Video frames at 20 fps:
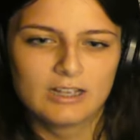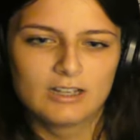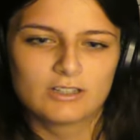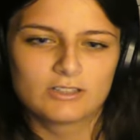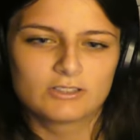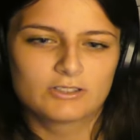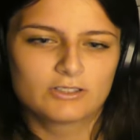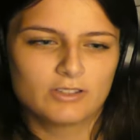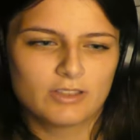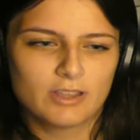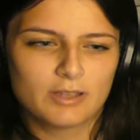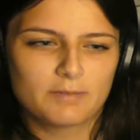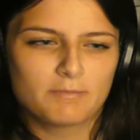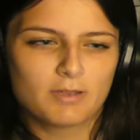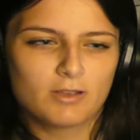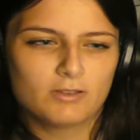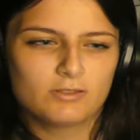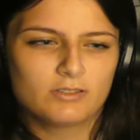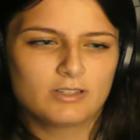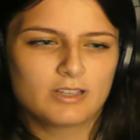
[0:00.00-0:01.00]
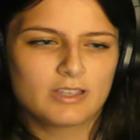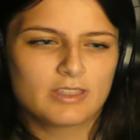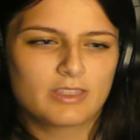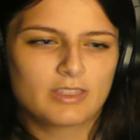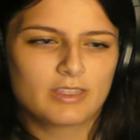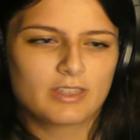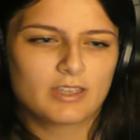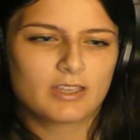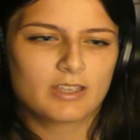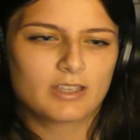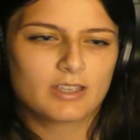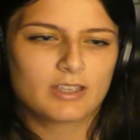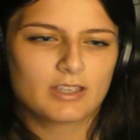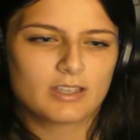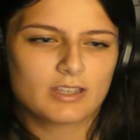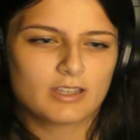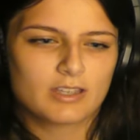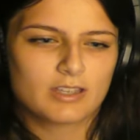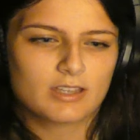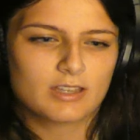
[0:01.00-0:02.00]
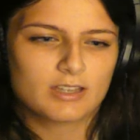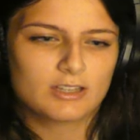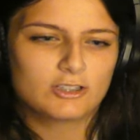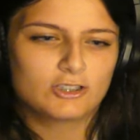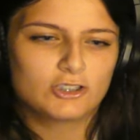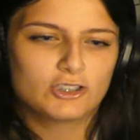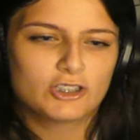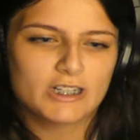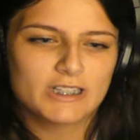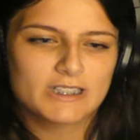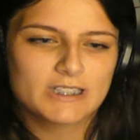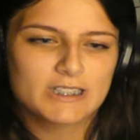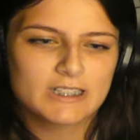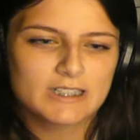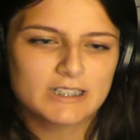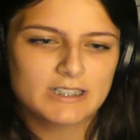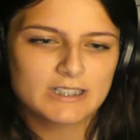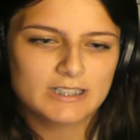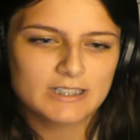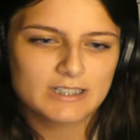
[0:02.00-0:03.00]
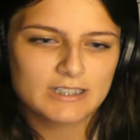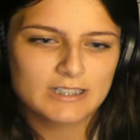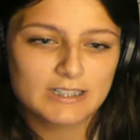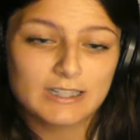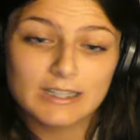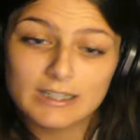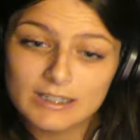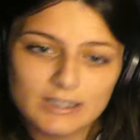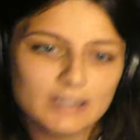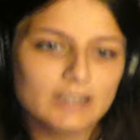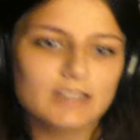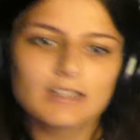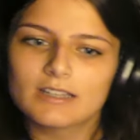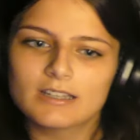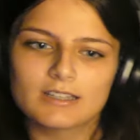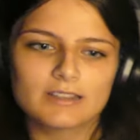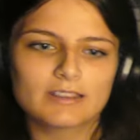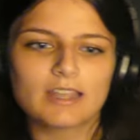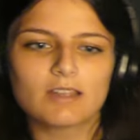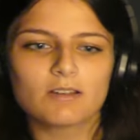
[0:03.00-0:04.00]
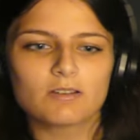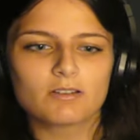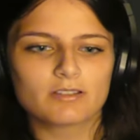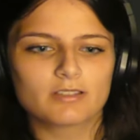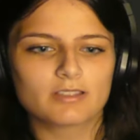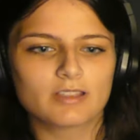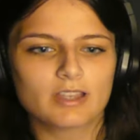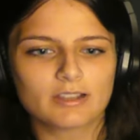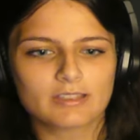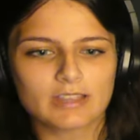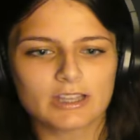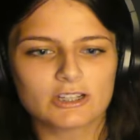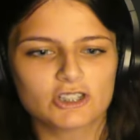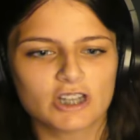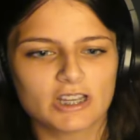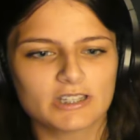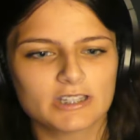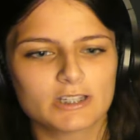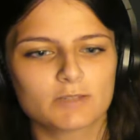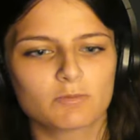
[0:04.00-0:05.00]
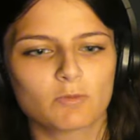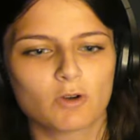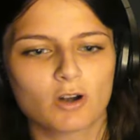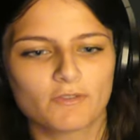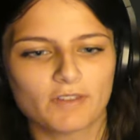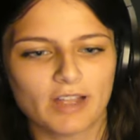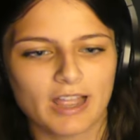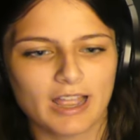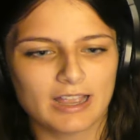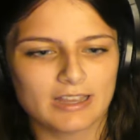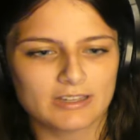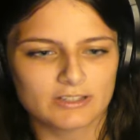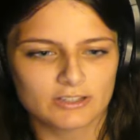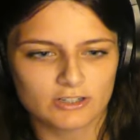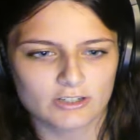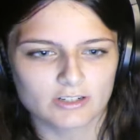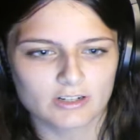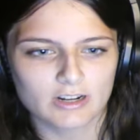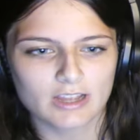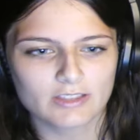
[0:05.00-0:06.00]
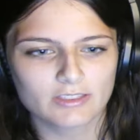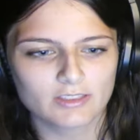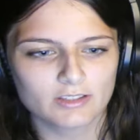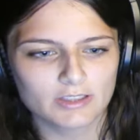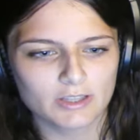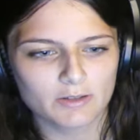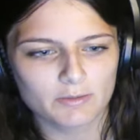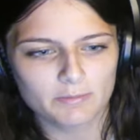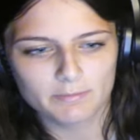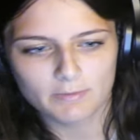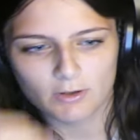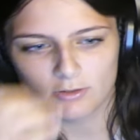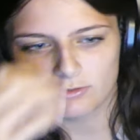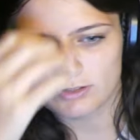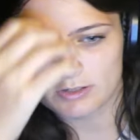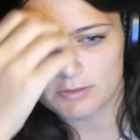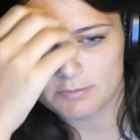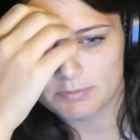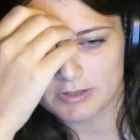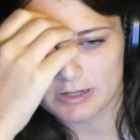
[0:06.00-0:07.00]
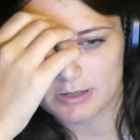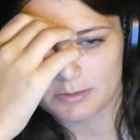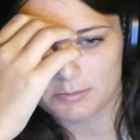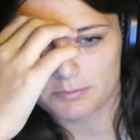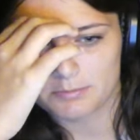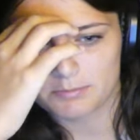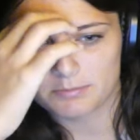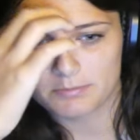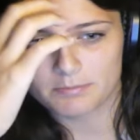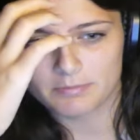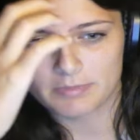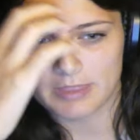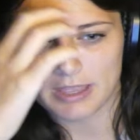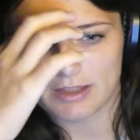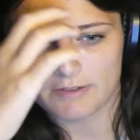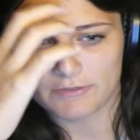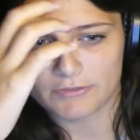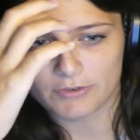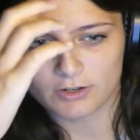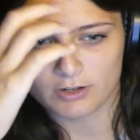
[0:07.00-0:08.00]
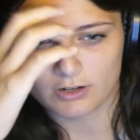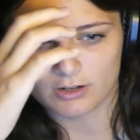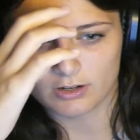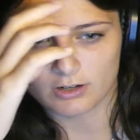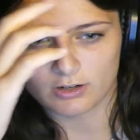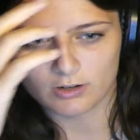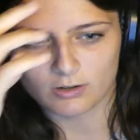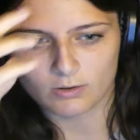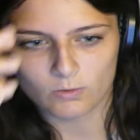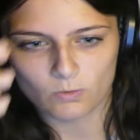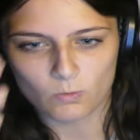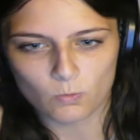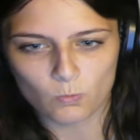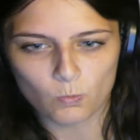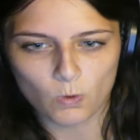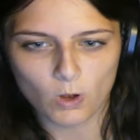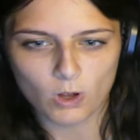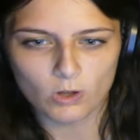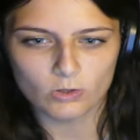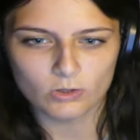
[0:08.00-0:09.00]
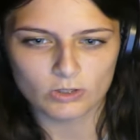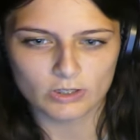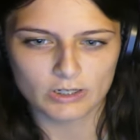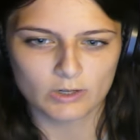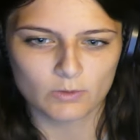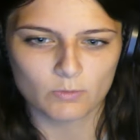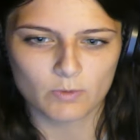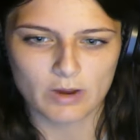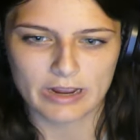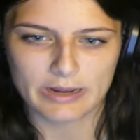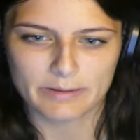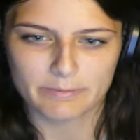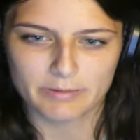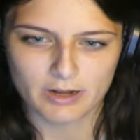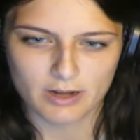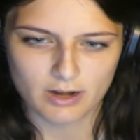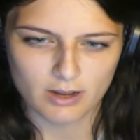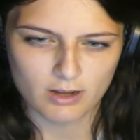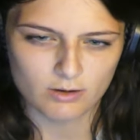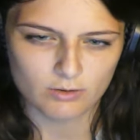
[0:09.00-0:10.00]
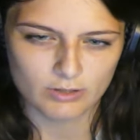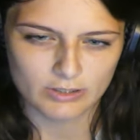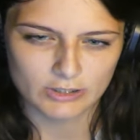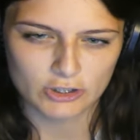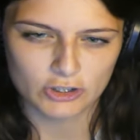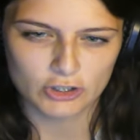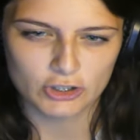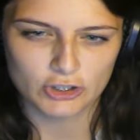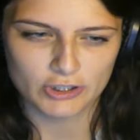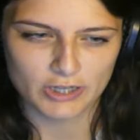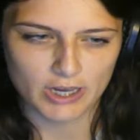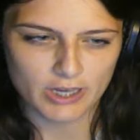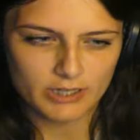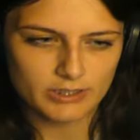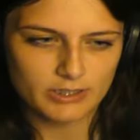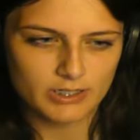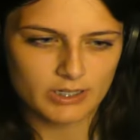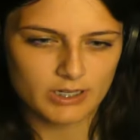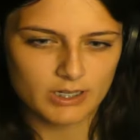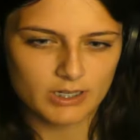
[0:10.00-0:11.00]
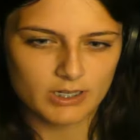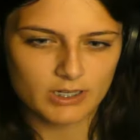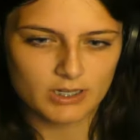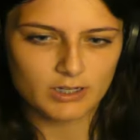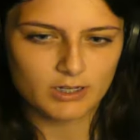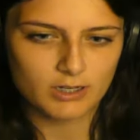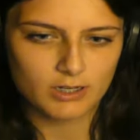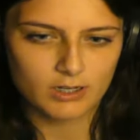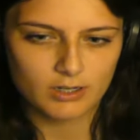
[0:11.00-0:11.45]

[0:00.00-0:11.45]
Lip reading: So they mostly think Jesse's more of a hazard. I thought they would mostly put up that for Walt in a way, but no, it's Jesse.